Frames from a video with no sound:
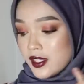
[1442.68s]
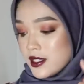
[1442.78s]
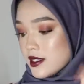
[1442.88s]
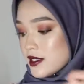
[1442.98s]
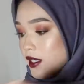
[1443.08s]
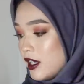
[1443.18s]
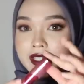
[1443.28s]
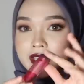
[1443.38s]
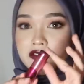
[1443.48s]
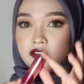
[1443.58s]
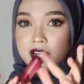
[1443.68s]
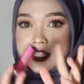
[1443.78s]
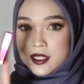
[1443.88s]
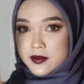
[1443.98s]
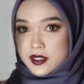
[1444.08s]
rock this Urban Decay
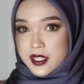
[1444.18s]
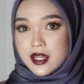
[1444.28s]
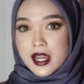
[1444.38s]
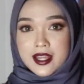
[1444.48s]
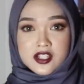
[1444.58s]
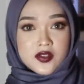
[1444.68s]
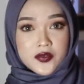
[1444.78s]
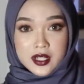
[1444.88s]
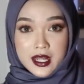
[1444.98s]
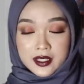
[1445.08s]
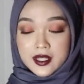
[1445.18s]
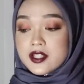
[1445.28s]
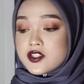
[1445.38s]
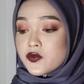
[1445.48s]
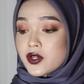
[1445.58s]
Vice lipstick. I actually really
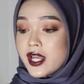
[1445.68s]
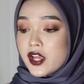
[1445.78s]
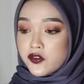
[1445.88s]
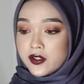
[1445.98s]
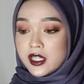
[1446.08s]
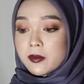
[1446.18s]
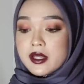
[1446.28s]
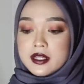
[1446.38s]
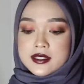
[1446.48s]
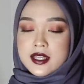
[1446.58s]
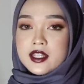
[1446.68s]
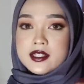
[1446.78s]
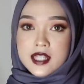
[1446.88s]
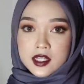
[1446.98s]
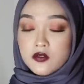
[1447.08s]
like it. It's really hydrating because
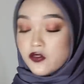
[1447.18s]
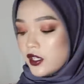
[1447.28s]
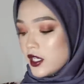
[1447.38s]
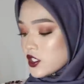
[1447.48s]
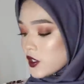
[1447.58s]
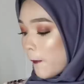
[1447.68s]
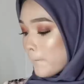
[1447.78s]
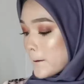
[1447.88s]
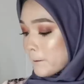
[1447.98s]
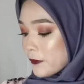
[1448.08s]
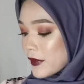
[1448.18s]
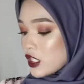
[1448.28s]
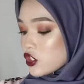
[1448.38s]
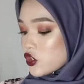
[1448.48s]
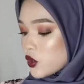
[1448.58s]
there is a satin finish.
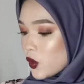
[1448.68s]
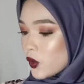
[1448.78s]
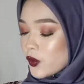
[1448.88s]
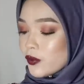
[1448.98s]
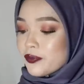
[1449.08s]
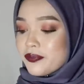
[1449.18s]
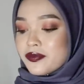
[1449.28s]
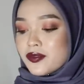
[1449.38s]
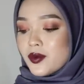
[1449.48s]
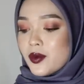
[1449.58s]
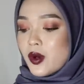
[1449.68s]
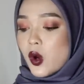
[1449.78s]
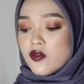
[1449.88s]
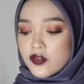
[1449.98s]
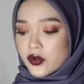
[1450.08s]
So
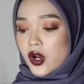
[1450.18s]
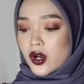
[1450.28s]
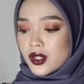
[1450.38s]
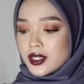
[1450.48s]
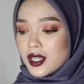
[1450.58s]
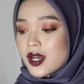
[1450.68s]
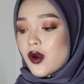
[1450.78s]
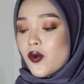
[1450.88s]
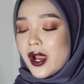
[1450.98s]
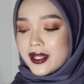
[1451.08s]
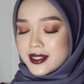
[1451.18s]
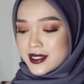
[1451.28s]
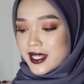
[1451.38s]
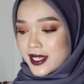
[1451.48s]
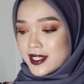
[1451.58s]
overall, what I
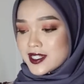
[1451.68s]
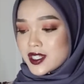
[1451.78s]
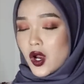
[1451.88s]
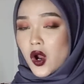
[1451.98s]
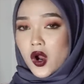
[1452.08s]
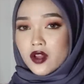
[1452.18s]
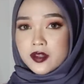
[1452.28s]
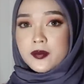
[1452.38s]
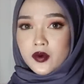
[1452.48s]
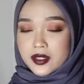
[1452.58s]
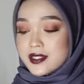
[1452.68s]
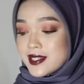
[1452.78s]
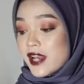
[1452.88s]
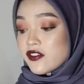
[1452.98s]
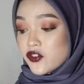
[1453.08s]
can say is all the
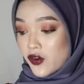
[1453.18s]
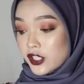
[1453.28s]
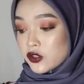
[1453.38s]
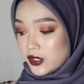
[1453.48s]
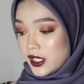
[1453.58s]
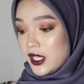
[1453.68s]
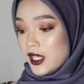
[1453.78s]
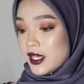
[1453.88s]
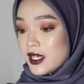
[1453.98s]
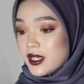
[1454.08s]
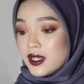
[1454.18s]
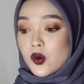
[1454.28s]
products that I tried today